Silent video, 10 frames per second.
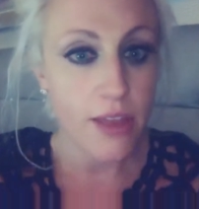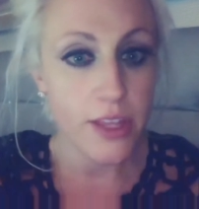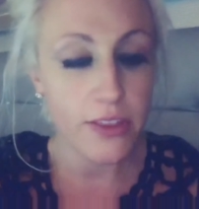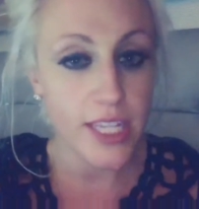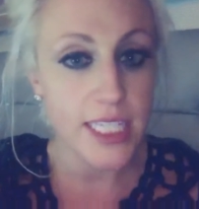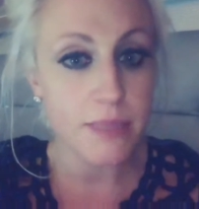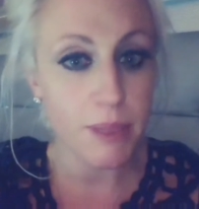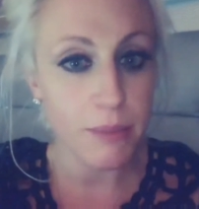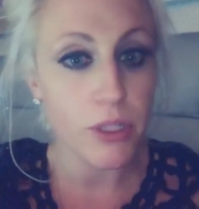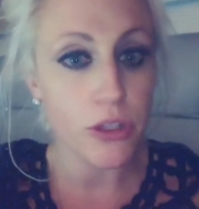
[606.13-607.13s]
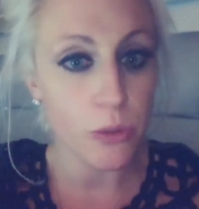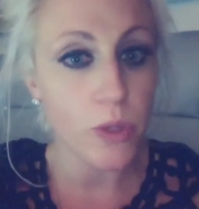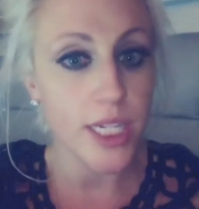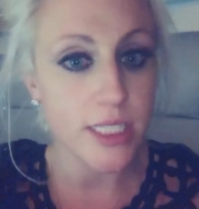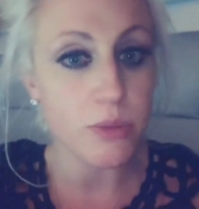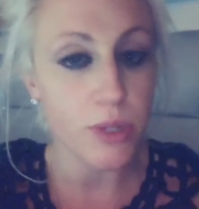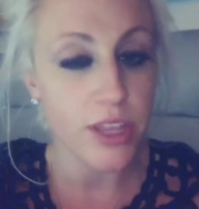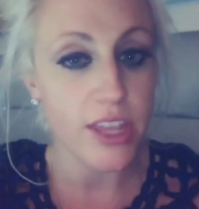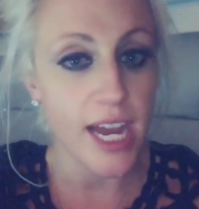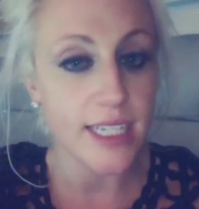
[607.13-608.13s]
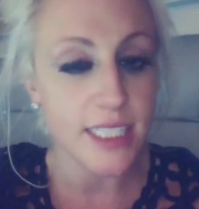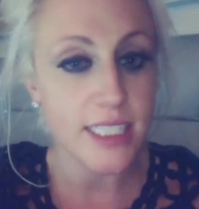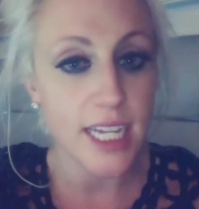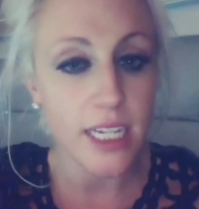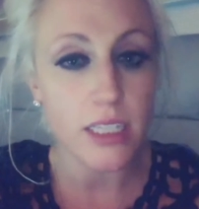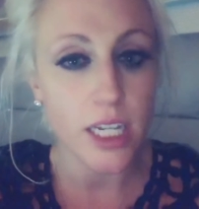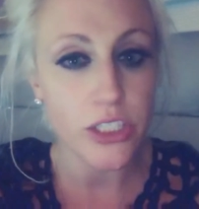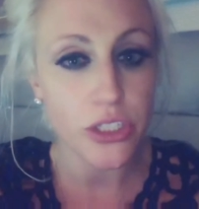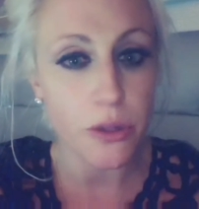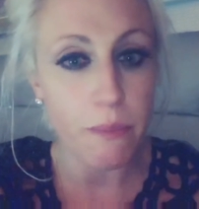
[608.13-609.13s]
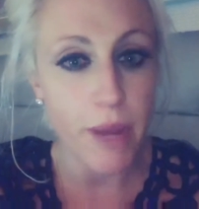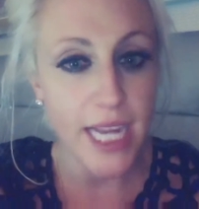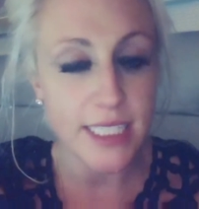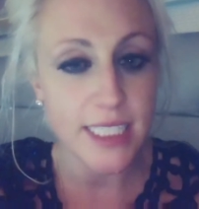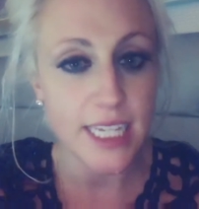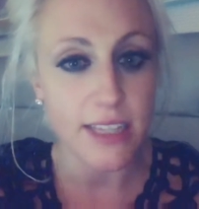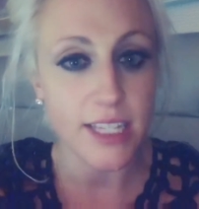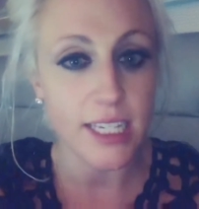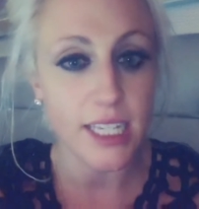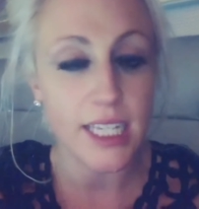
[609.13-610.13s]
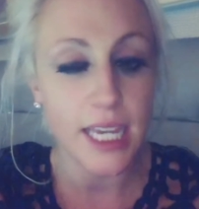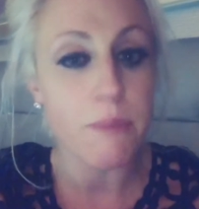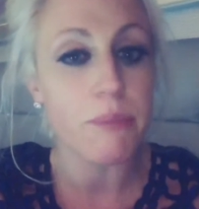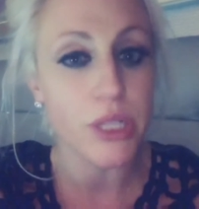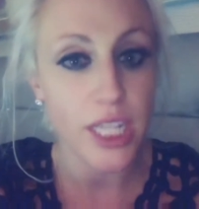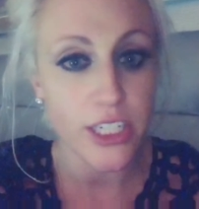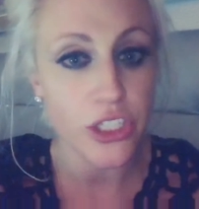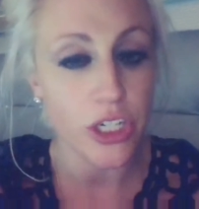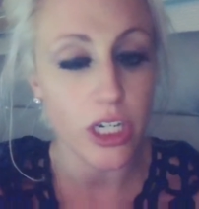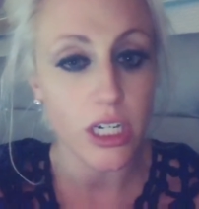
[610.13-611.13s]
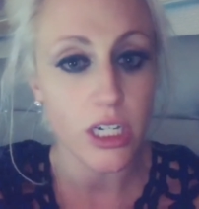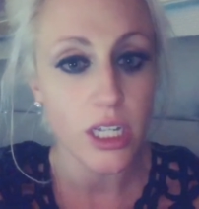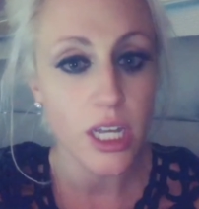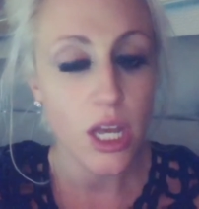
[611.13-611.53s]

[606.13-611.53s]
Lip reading: that these people are the ones with that psychological mindset that get pleasure